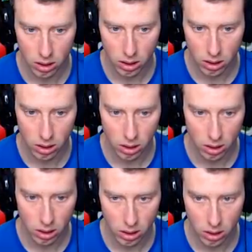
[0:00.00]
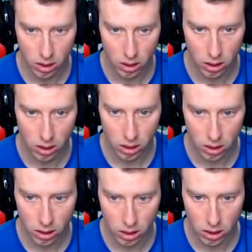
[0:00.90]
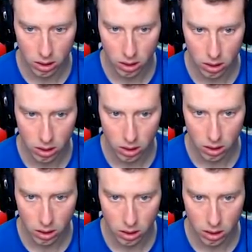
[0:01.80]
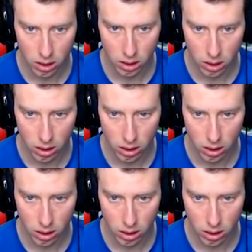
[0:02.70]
[no speech]